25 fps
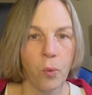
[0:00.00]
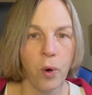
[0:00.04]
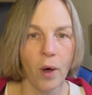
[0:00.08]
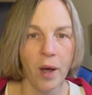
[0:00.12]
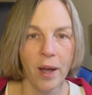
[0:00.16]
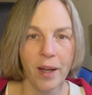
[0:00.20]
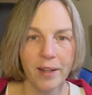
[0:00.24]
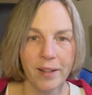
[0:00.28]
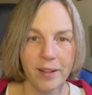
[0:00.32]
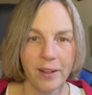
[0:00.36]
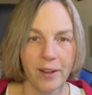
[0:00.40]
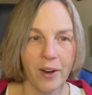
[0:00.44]

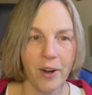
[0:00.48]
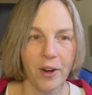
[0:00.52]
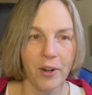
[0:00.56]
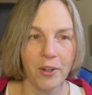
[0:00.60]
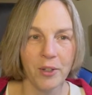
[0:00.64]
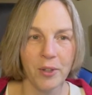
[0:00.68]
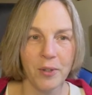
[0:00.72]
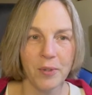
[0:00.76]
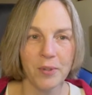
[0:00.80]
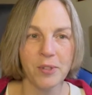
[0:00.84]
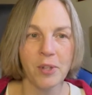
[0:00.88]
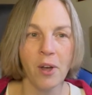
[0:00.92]
what are
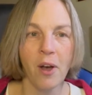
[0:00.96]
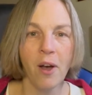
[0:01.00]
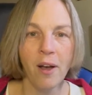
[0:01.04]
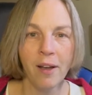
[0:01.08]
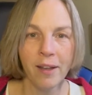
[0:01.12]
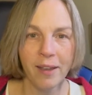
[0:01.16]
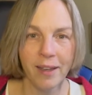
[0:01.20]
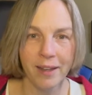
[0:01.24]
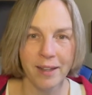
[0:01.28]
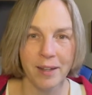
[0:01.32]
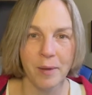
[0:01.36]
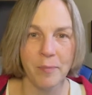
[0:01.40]
you
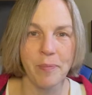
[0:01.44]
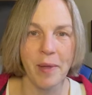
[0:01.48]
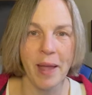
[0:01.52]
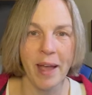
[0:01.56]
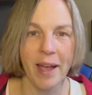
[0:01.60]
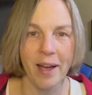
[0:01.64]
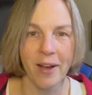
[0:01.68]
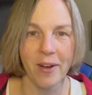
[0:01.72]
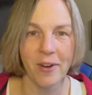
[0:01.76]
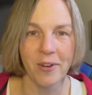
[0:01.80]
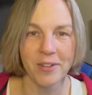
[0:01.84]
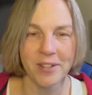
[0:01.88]
talking
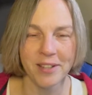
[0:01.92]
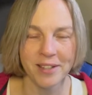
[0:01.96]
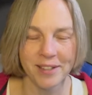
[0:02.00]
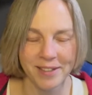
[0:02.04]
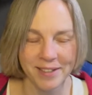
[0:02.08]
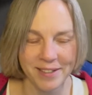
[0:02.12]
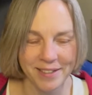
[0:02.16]
about?